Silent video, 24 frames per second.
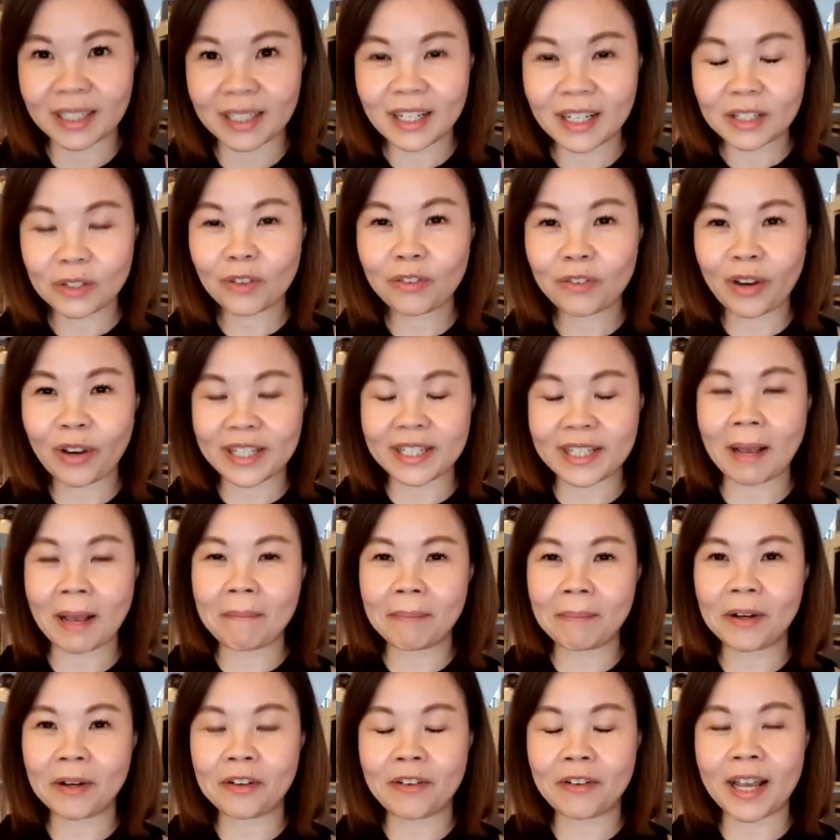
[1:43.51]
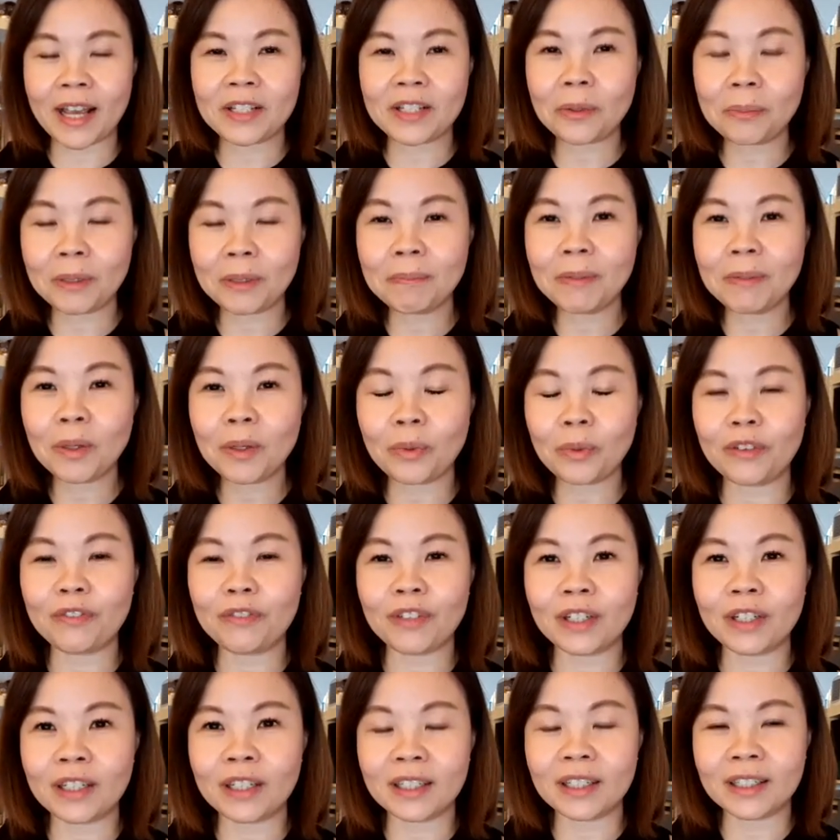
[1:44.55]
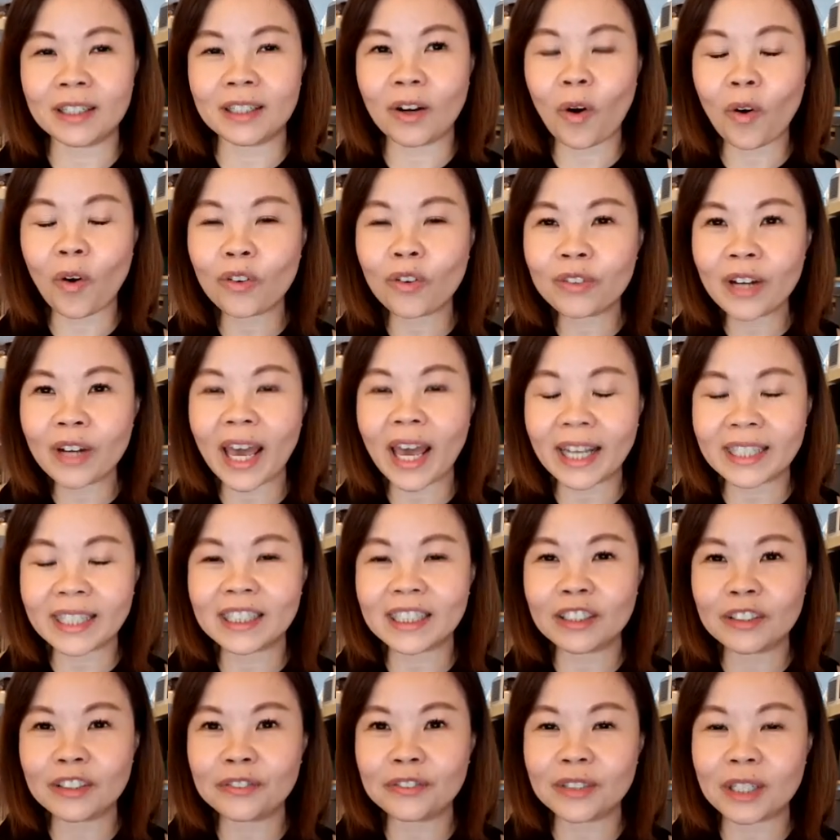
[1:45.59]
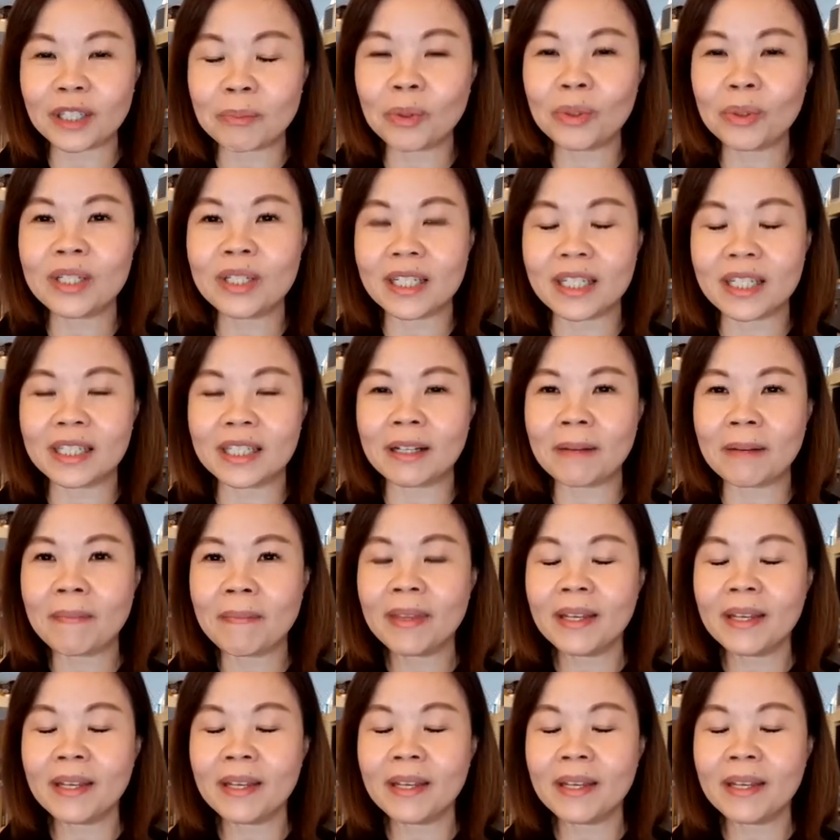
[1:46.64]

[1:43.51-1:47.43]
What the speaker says: So for example, right, so people with overactive immune system,